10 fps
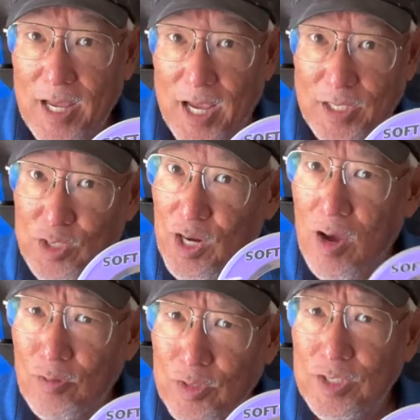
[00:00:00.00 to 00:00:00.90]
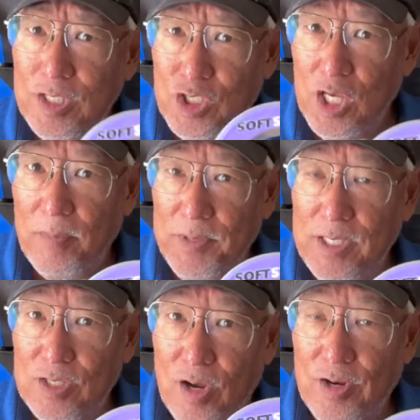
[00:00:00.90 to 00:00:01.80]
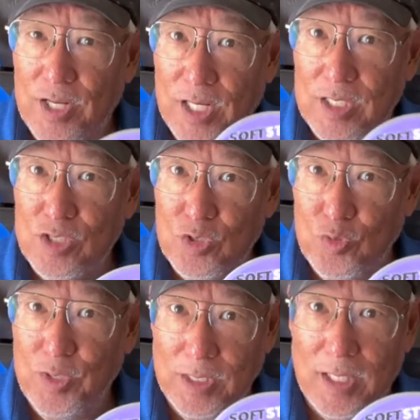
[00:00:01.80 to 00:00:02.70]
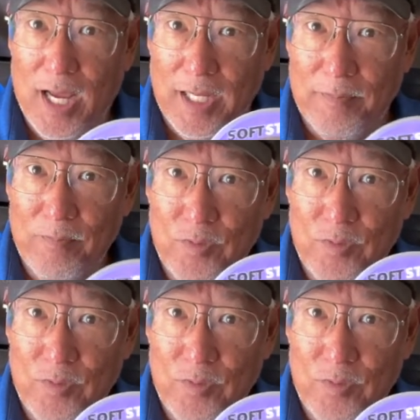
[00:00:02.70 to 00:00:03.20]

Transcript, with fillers: And you know how good the Japanese are at extruding line.